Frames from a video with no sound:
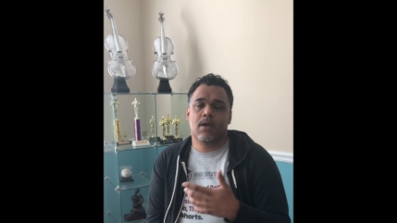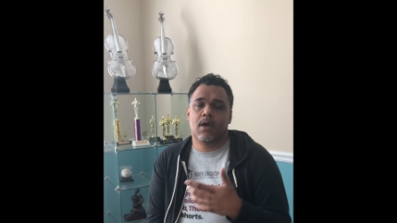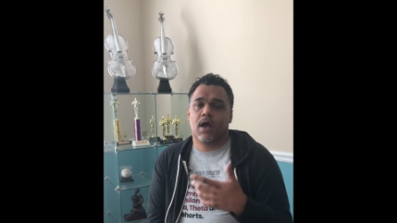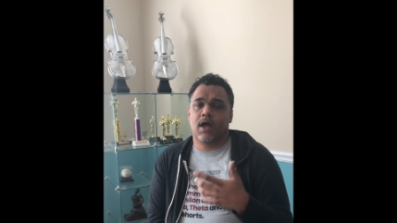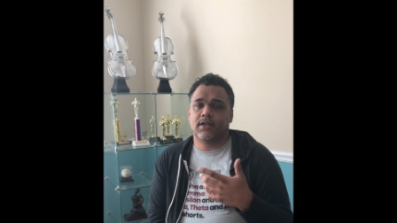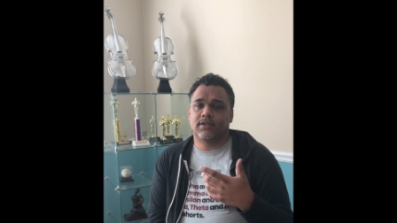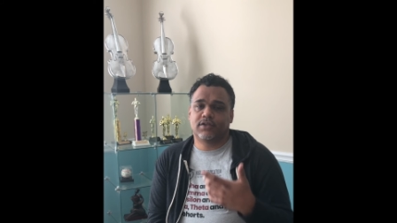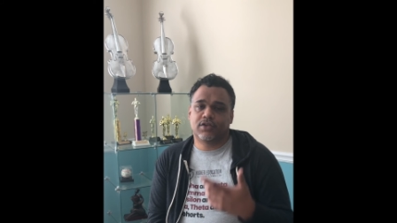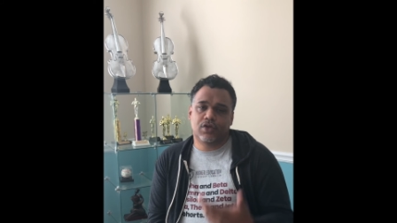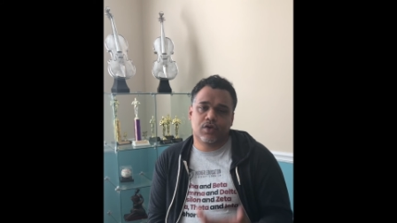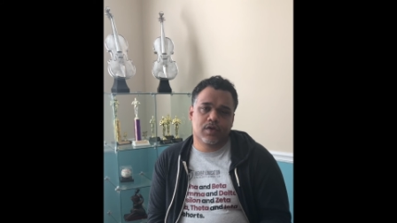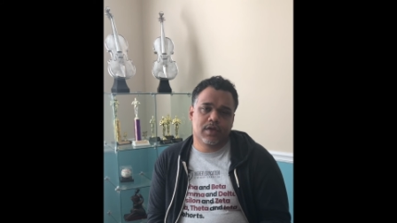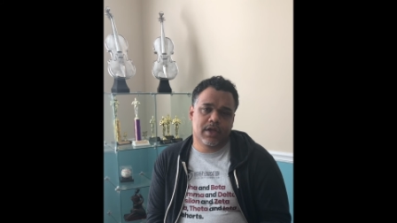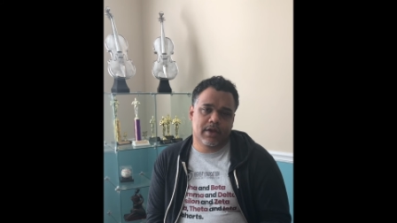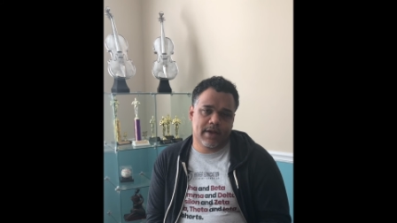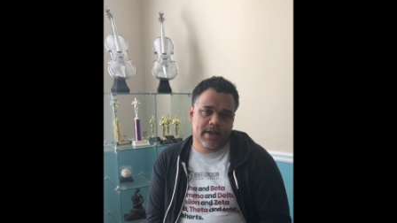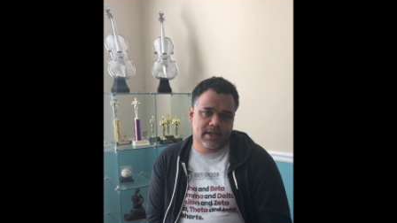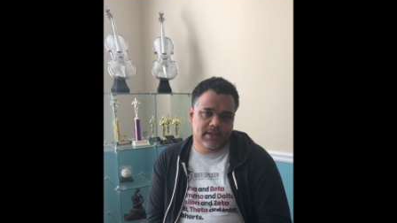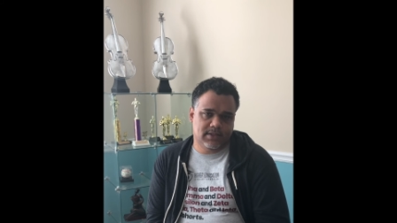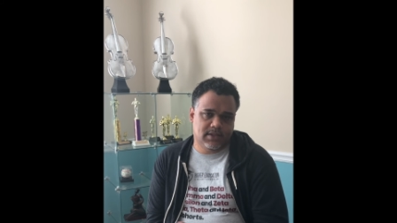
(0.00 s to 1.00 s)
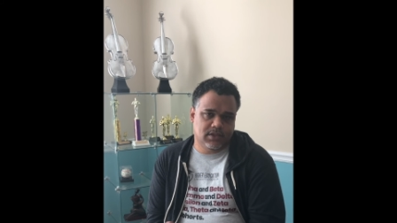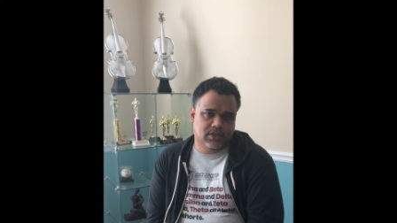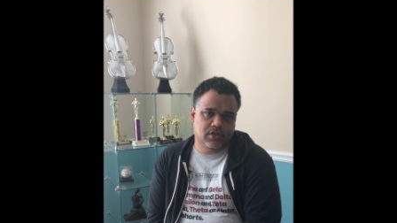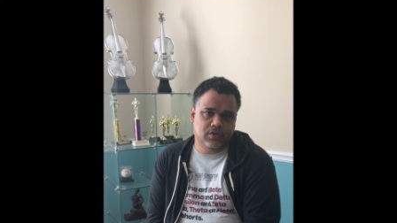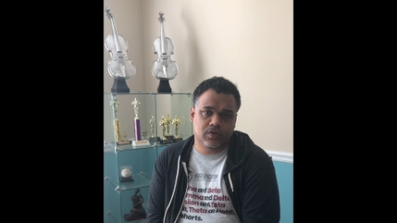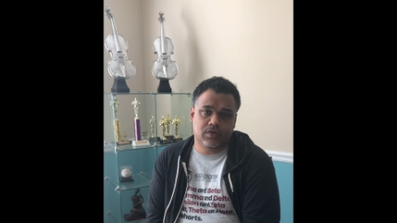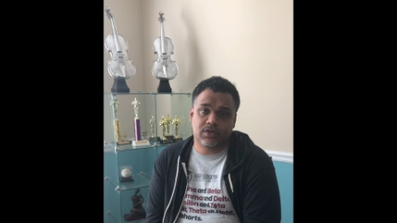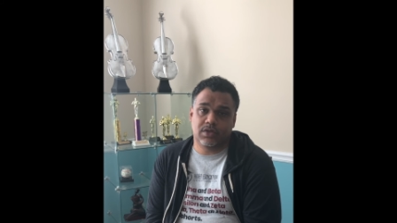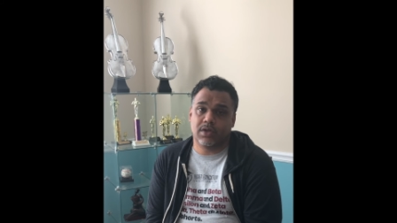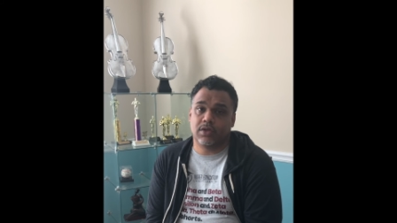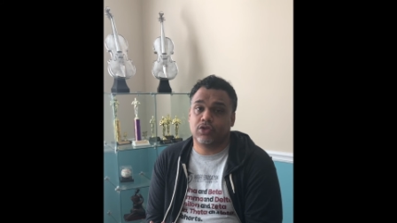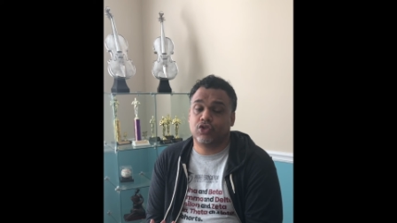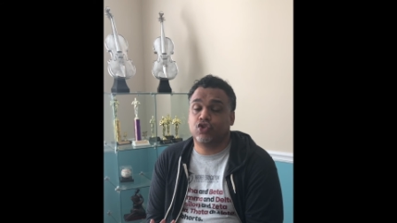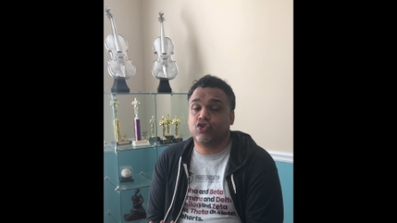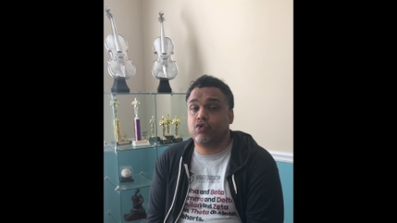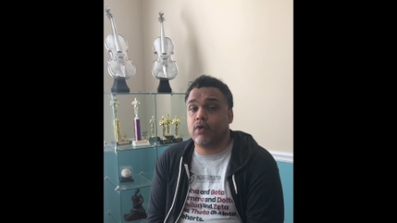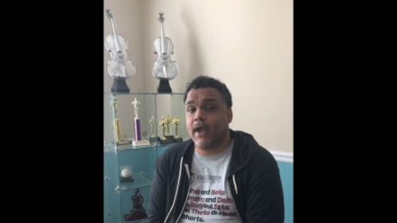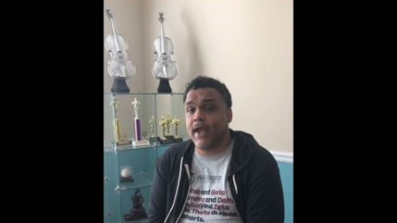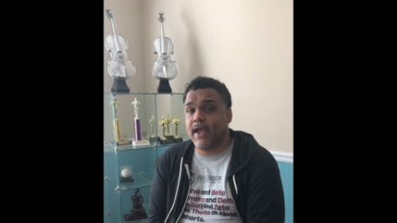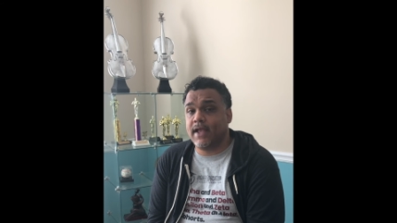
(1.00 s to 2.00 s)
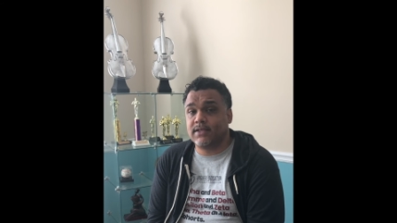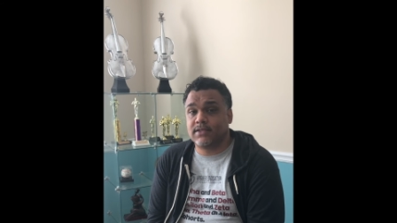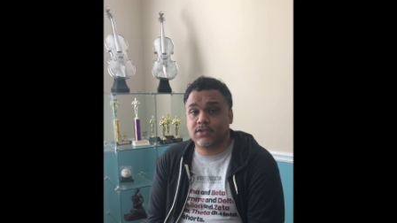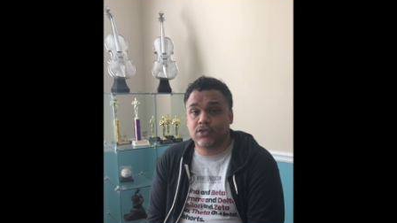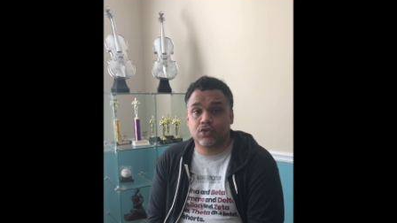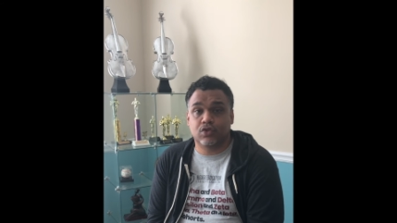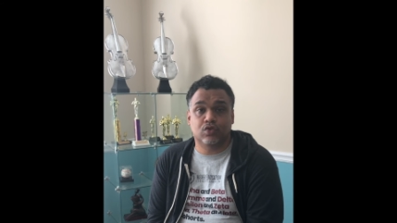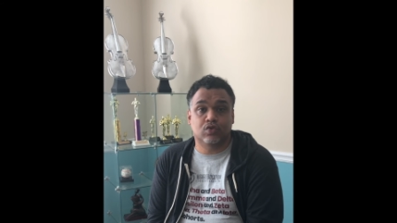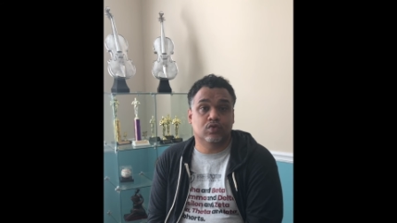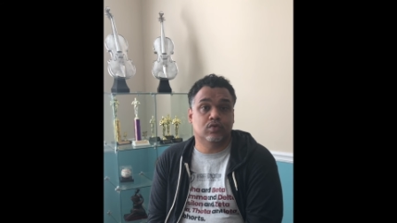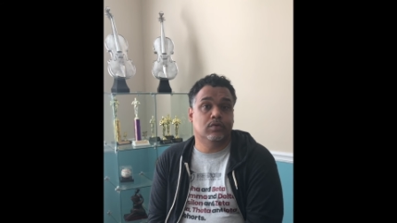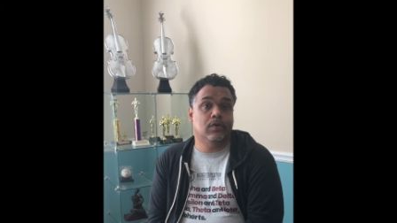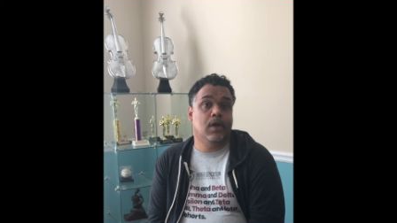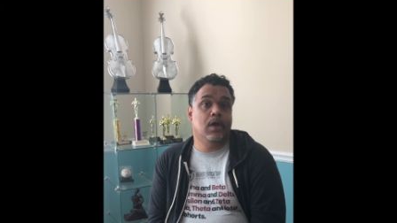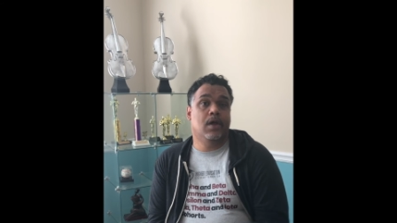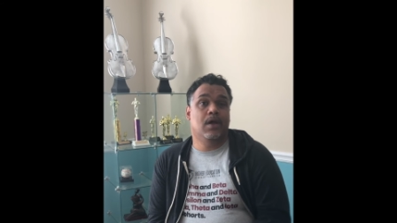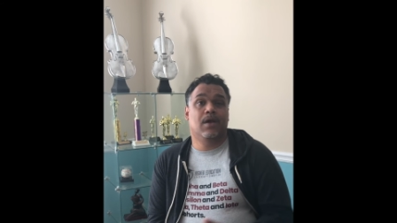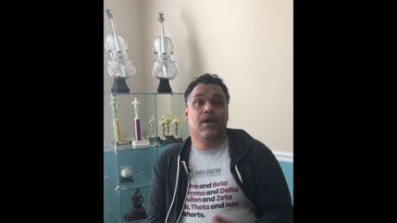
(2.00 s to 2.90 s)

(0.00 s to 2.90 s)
a two-year institution, trade school,